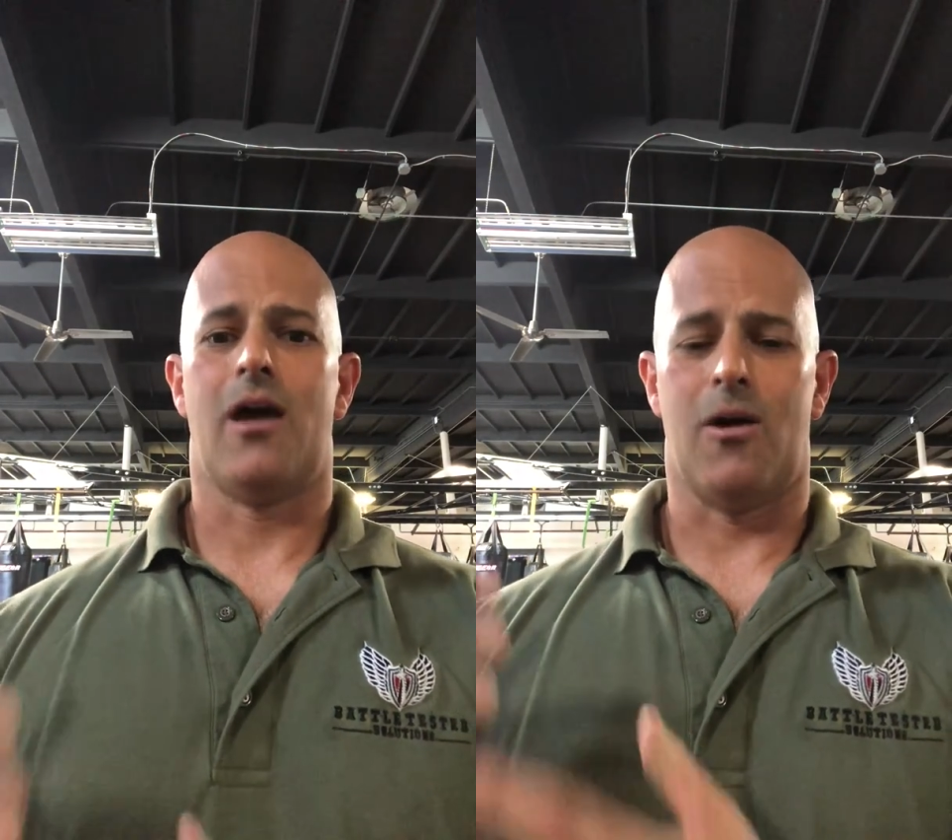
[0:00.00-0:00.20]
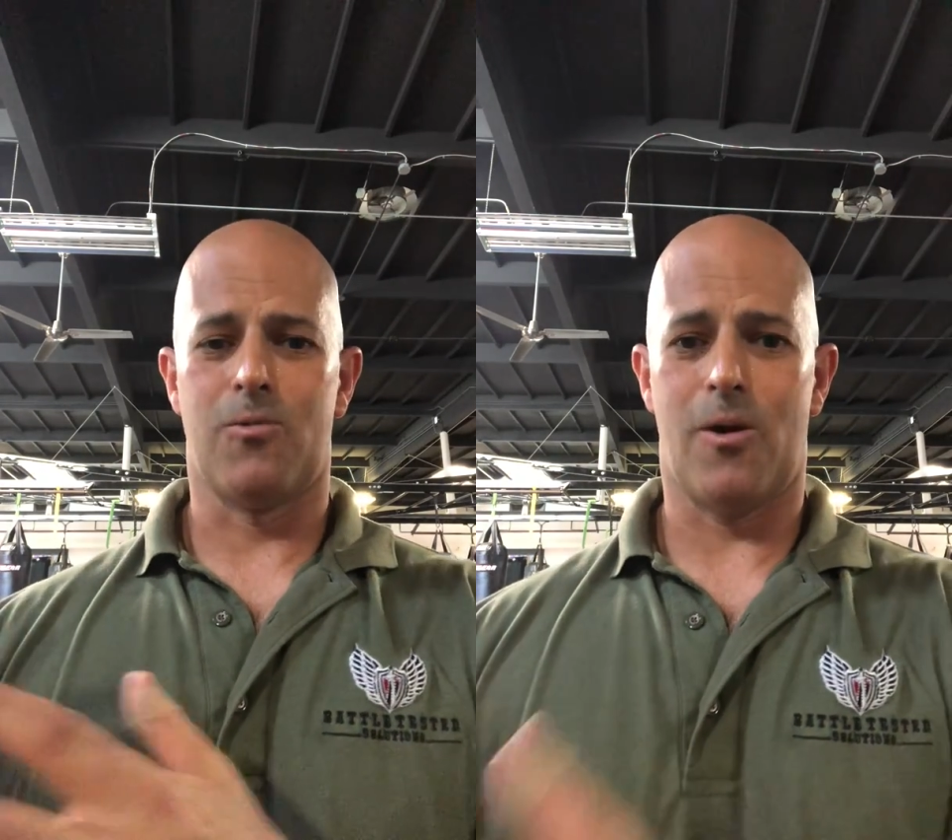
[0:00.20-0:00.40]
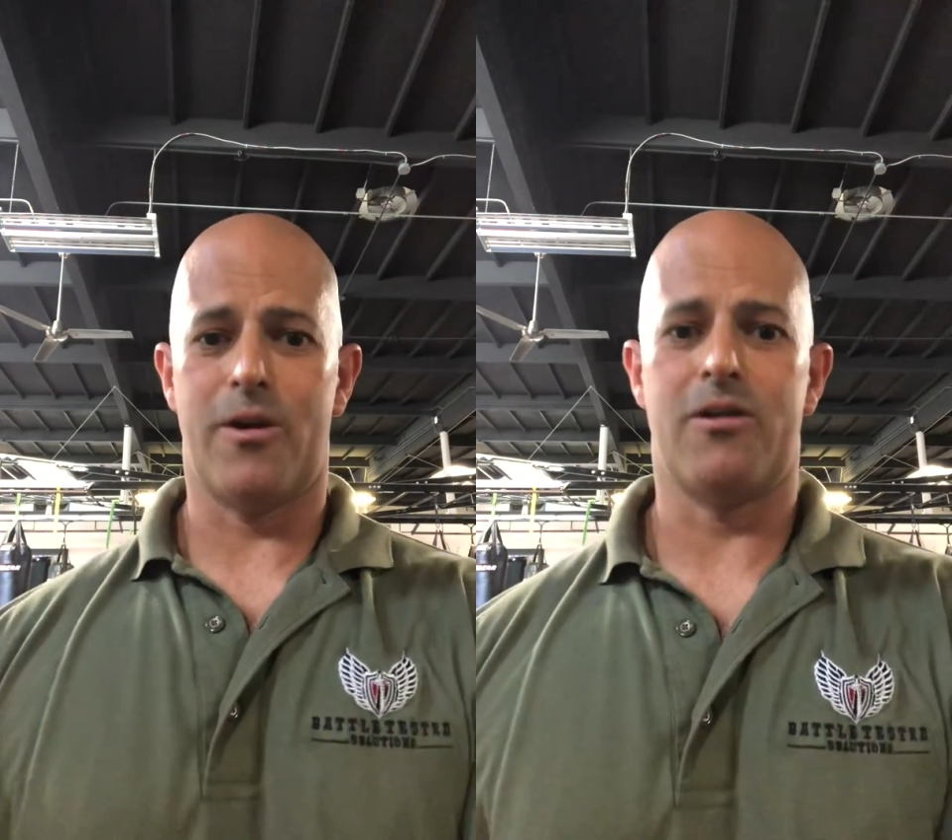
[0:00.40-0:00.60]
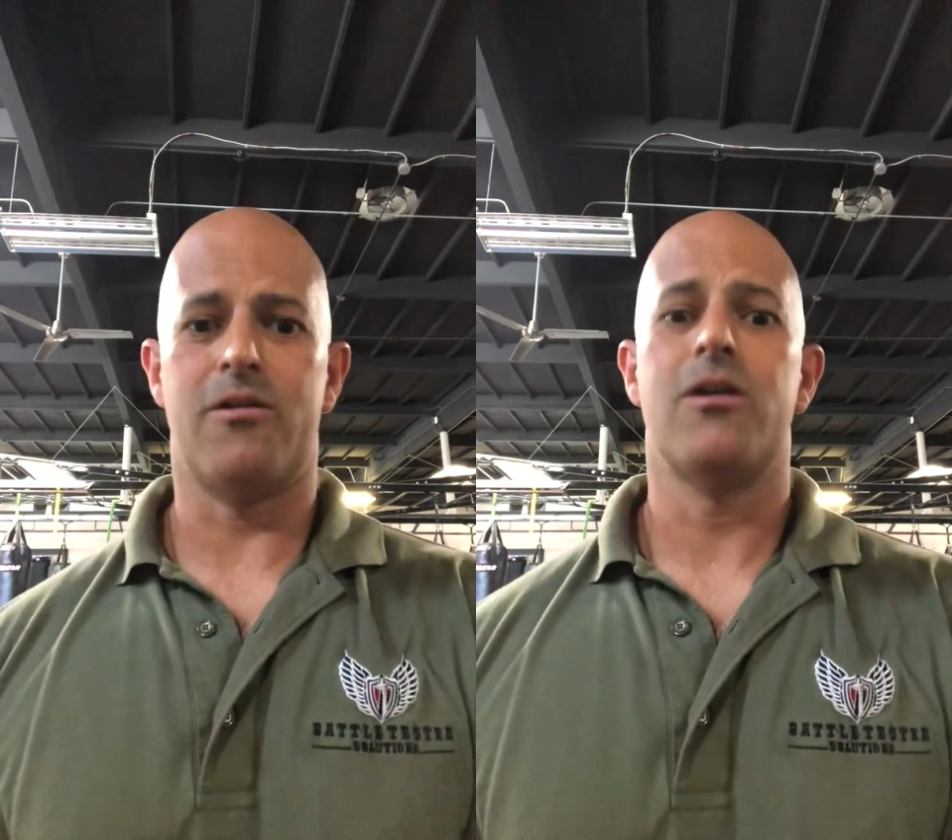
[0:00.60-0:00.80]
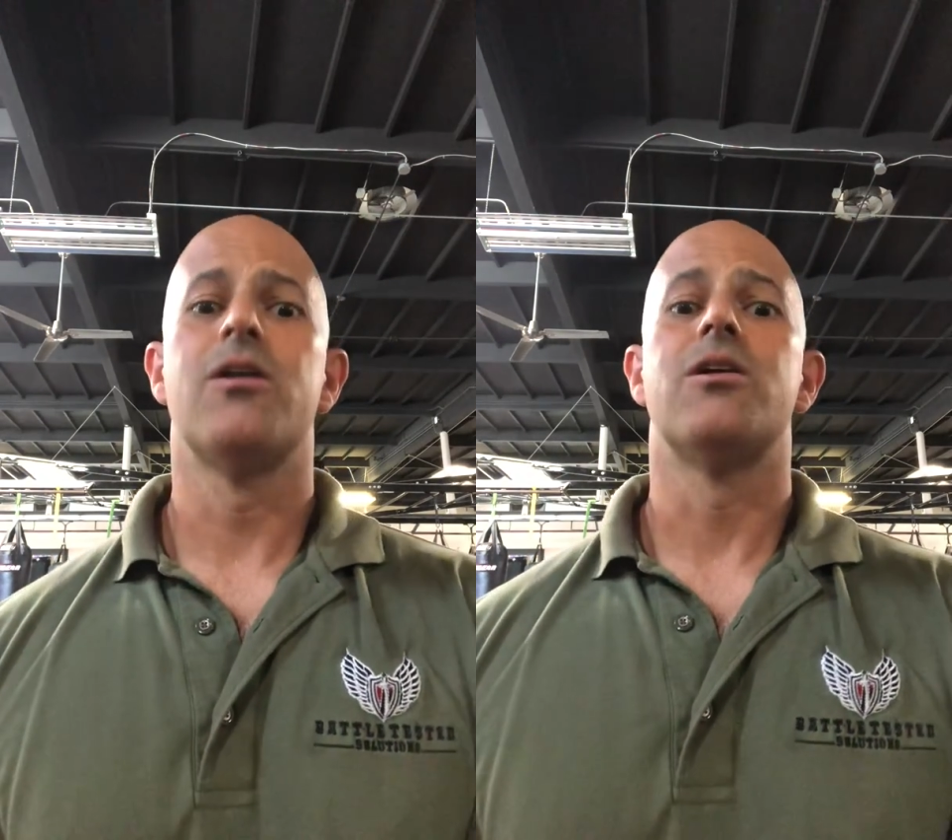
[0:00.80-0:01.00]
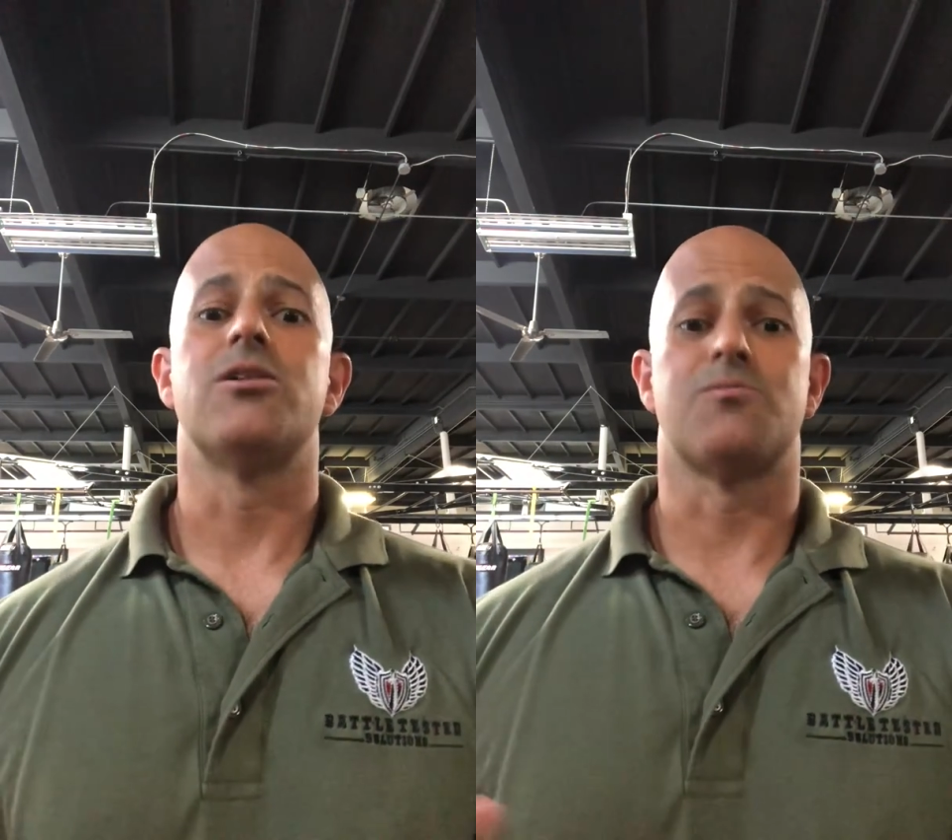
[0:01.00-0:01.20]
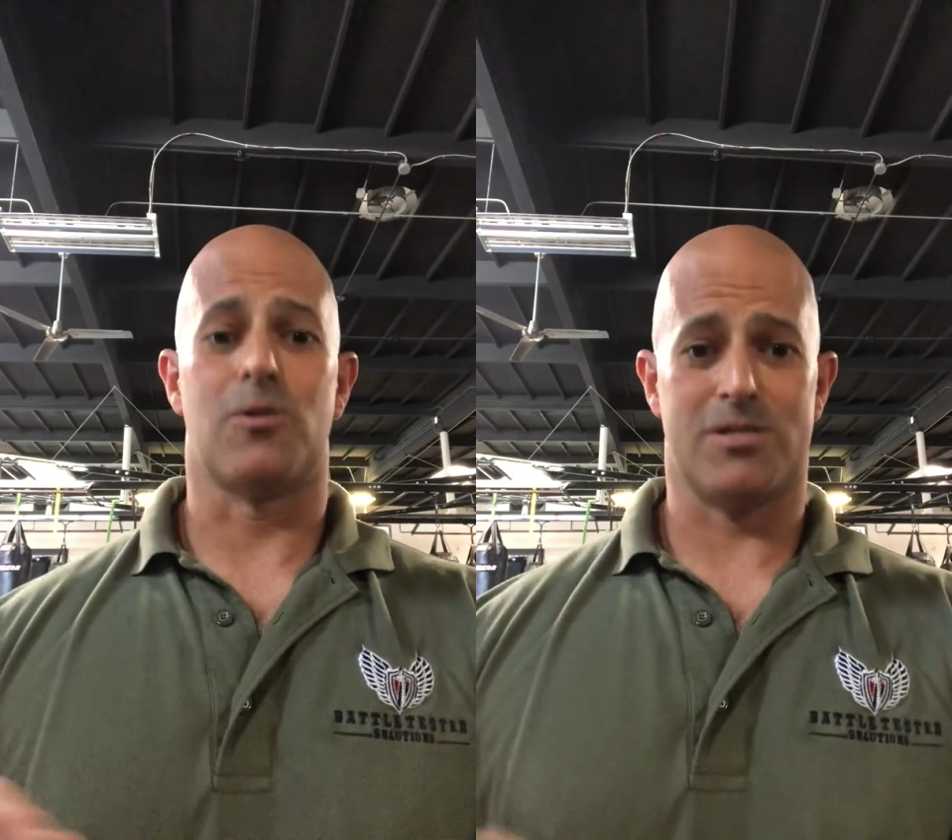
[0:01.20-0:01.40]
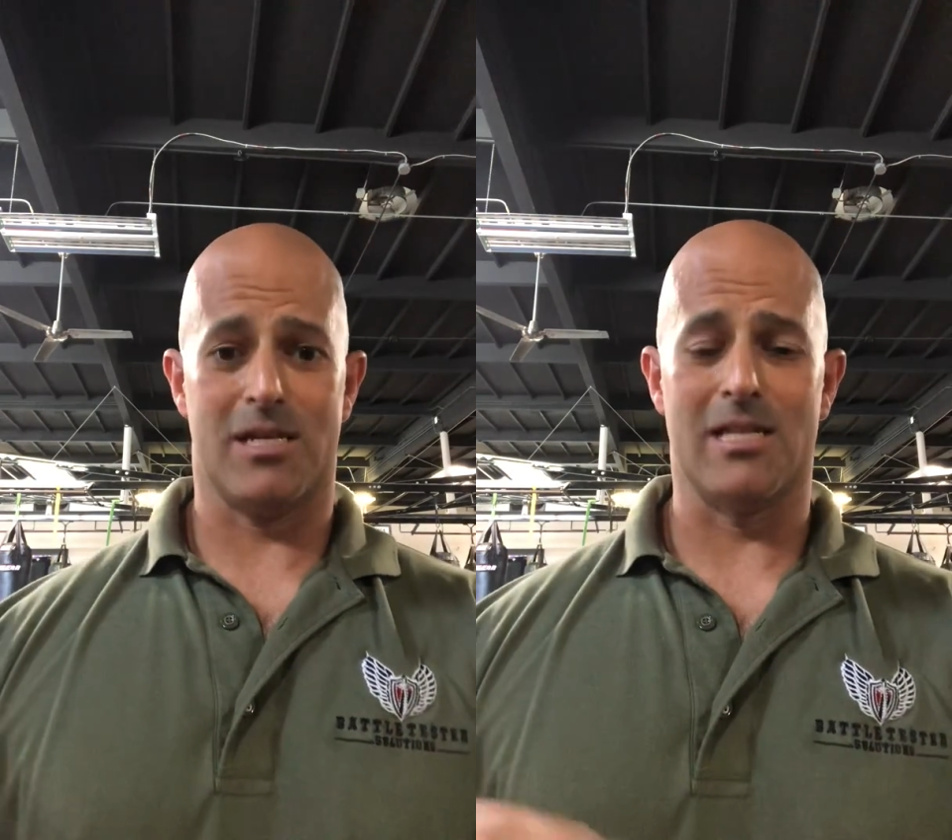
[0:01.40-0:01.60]
A warrior is
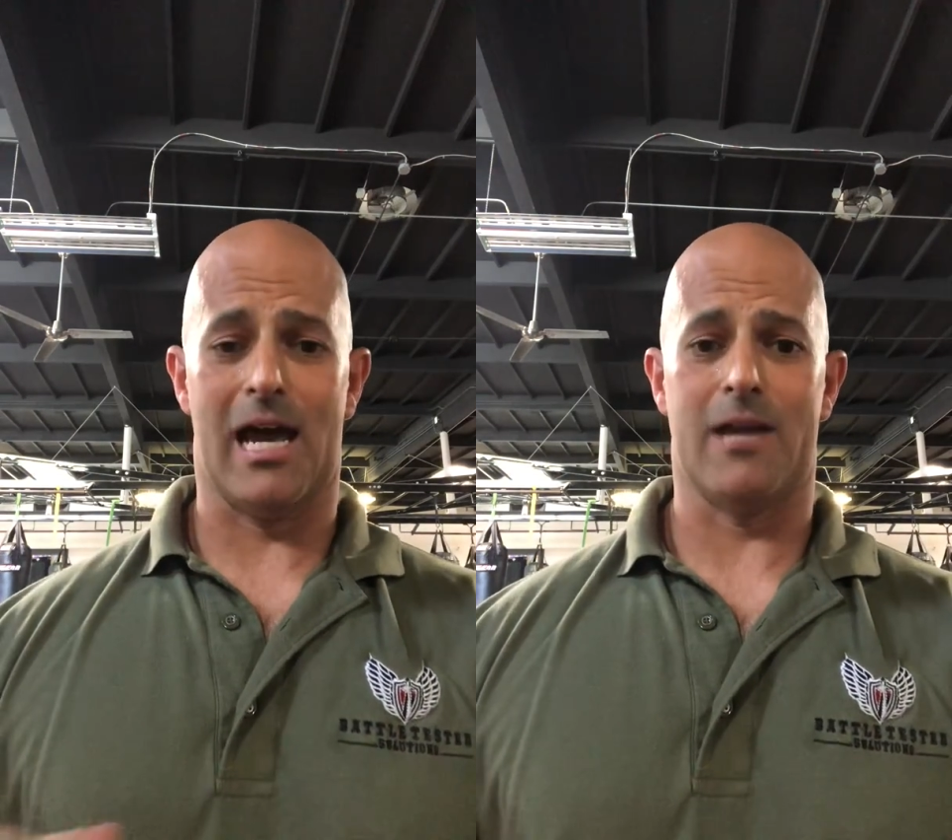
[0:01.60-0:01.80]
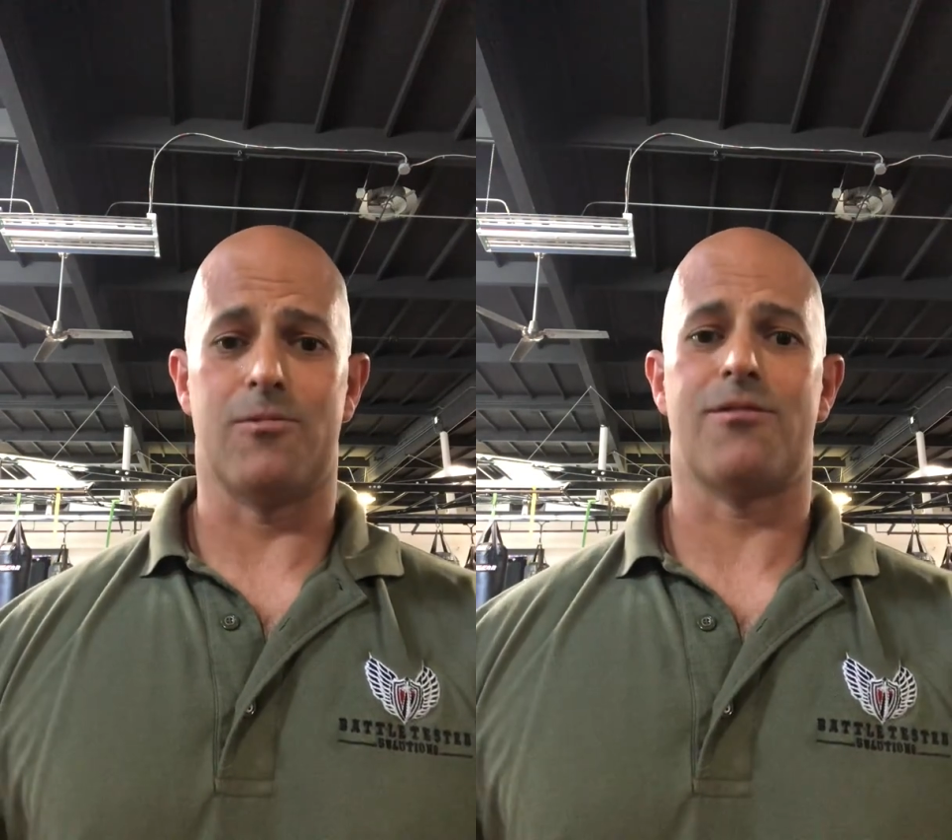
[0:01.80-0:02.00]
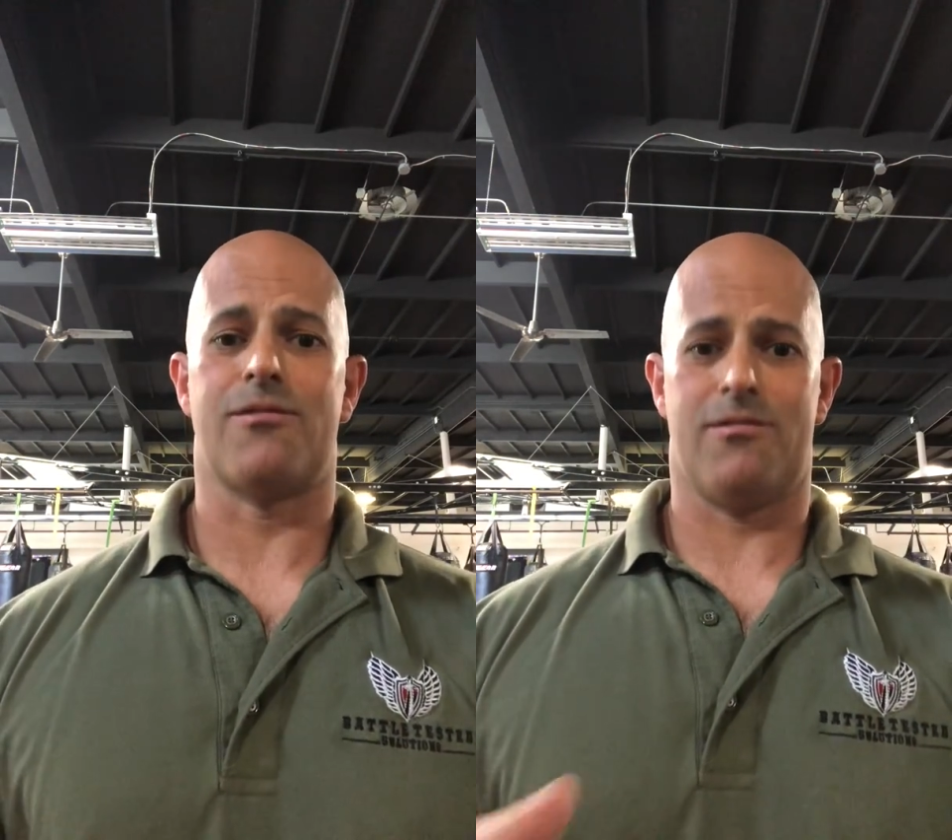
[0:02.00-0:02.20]
mostly aligned with